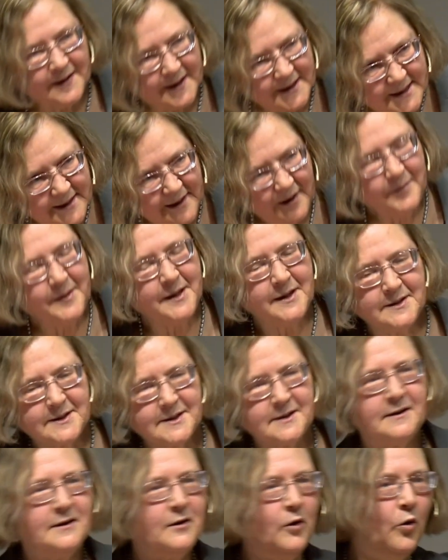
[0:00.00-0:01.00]
and their
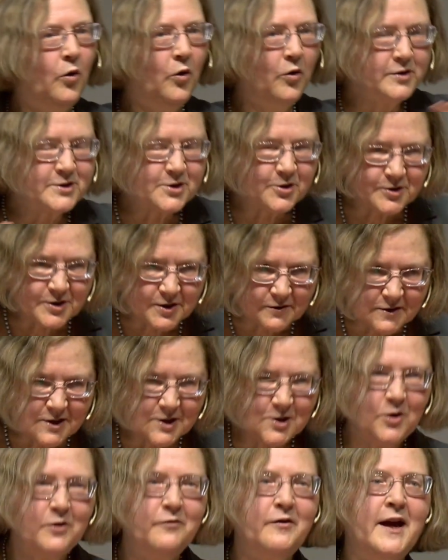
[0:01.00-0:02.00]
telomeres and all sorts of
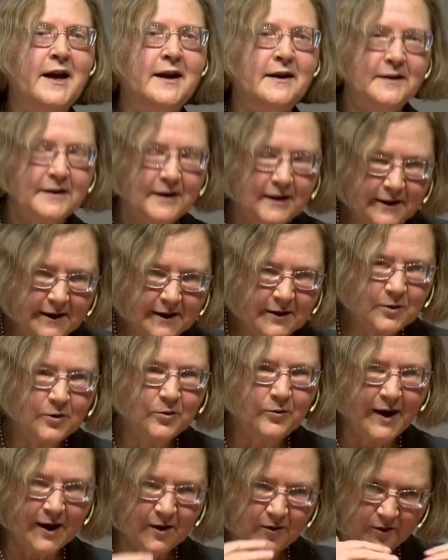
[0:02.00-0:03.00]
survey and
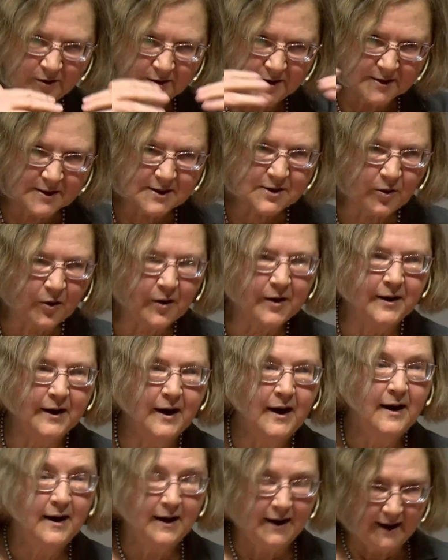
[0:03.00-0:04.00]
clinical records and so on
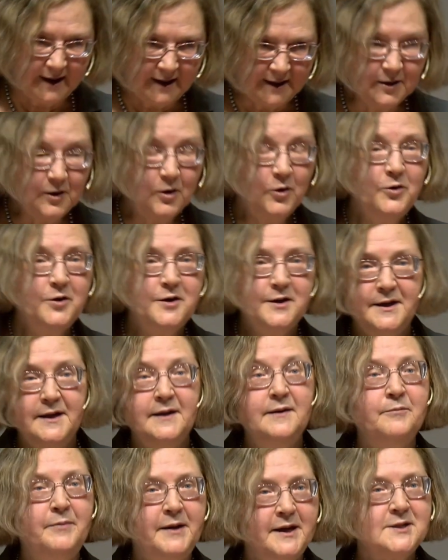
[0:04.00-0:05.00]
included
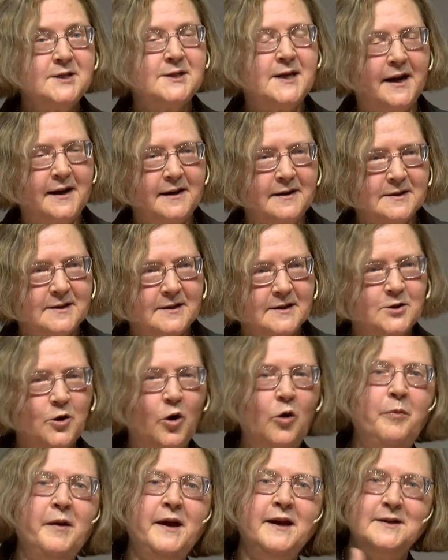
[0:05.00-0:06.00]
in big studies. It's
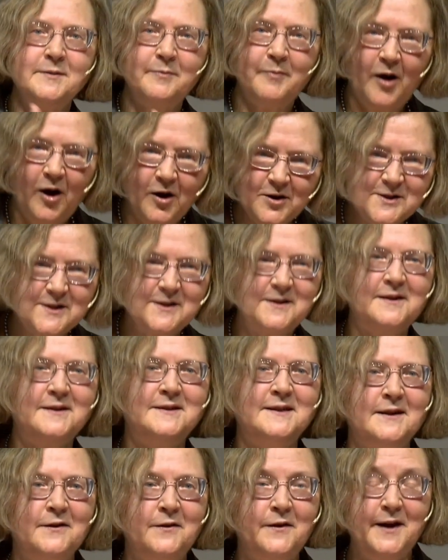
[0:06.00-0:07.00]
all being
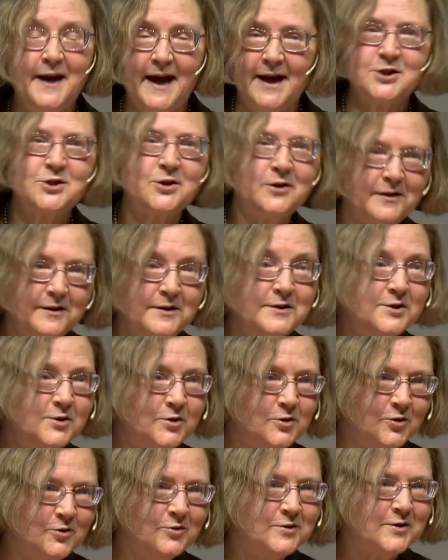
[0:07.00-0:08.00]
deposited in the National
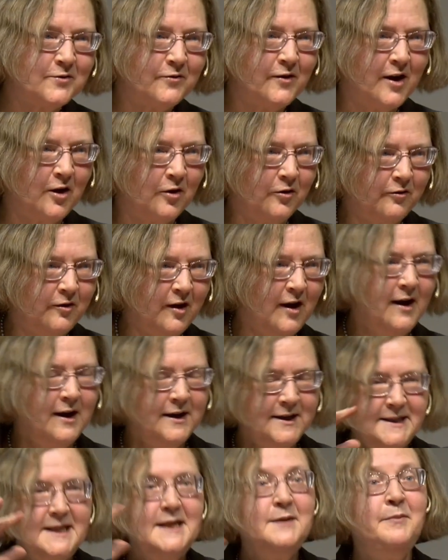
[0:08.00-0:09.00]
Institutes of Health
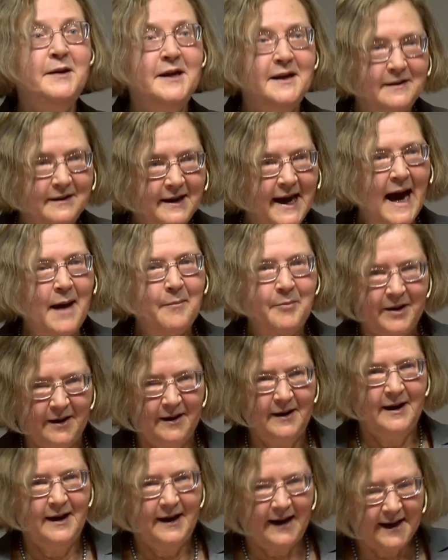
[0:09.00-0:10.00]
DB gap.
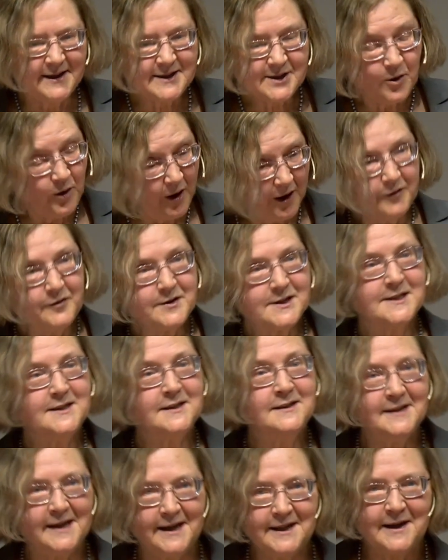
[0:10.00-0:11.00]
And so a lot of this
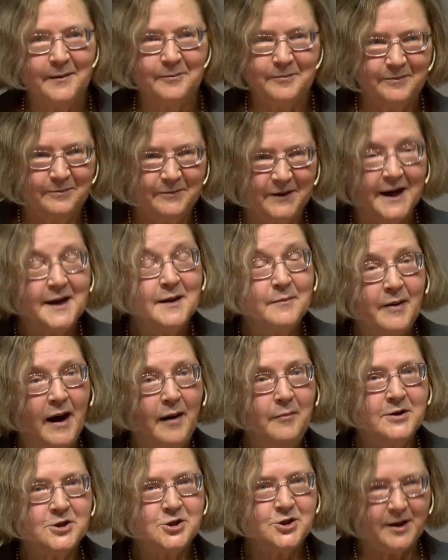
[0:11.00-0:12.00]
didn't end up getting
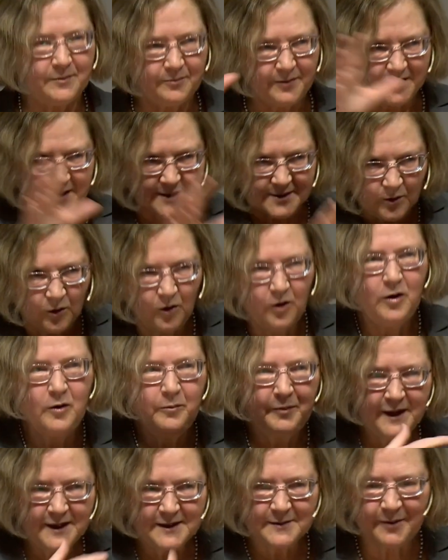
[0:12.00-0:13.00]
published yet, but it's
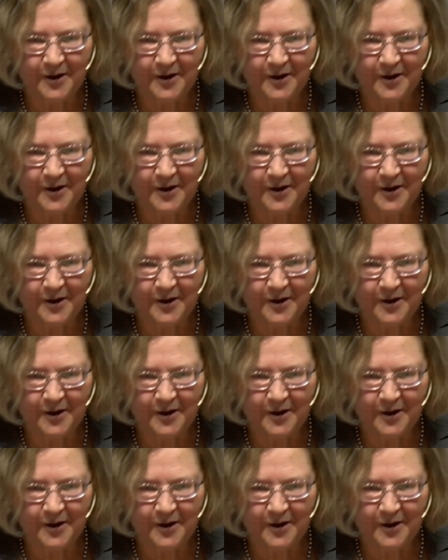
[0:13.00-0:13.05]
all being